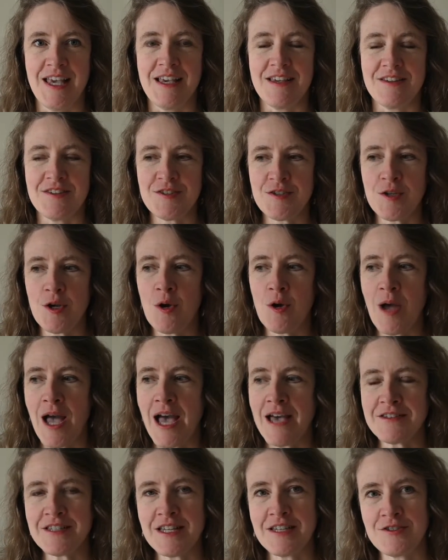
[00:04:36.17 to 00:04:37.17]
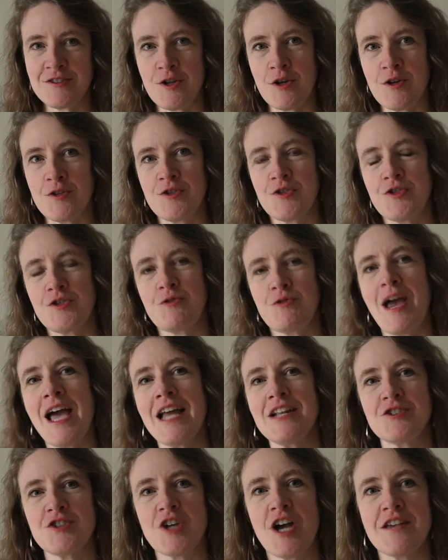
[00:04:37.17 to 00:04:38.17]
So as I started
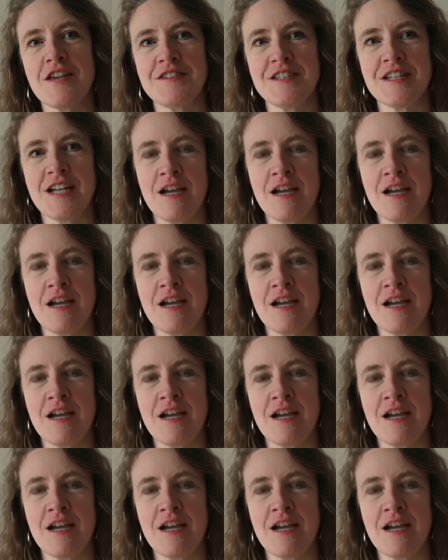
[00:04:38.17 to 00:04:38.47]
strategizing,